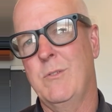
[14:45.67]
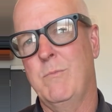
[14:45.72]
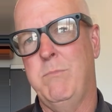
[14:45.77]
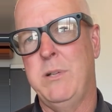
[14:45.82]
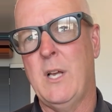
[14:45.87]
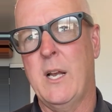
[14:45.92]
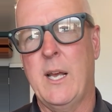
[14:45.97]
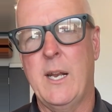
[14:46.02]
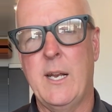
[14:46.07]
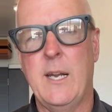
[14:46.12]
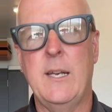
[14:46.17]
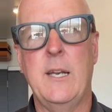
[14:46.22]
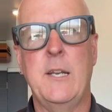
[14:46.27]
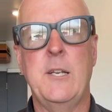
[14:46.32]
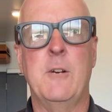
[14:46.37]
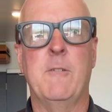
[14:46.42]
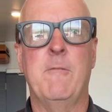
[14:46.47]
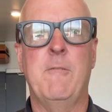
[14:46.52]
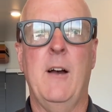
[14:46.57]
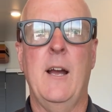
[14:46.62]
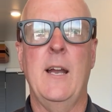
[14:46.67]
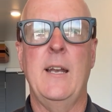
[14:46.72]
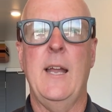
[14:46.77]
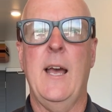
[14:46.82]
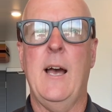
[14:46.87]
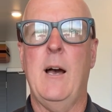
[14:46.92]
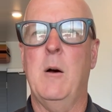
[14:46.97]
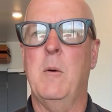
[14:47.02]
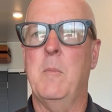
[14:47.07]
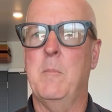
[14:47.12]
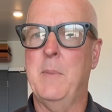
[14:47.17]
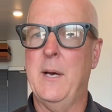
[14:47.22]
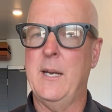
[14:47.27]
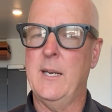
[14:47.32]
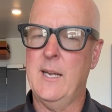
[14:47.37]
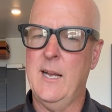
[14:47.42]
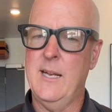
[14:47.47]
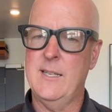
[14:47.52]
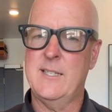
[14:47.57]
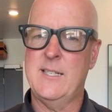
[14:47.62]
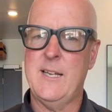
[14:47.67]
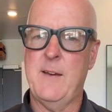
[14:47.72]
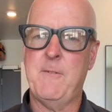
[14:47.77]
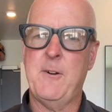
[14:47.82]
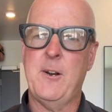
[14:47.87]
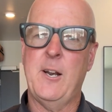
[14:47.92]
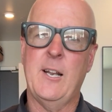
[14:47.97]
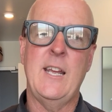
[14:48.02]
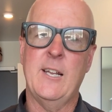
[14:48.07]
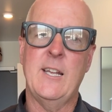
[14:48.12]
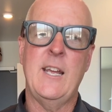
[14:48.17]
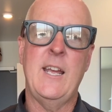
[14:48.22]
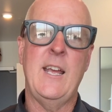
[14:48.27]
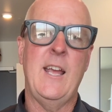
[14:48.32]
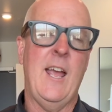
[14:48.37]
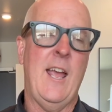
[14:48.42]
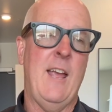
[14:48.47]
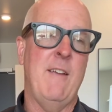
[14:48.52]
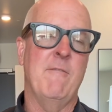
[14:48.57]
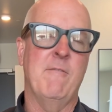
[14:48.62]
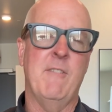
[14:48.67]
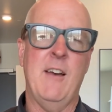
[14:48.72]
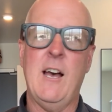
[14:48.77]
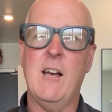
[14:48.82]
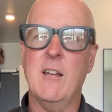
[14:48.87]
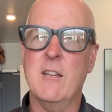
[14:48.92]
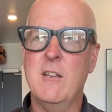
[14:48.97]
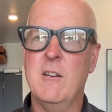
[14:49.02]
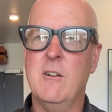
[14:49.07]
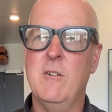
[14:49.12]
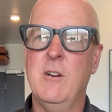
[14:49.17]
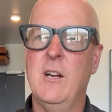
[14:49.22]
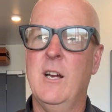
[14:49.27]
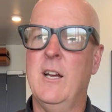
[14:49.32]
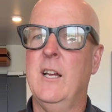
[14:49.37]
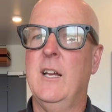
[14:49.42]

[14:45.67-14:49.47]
plug it in and you'll find out, but it's definitely a value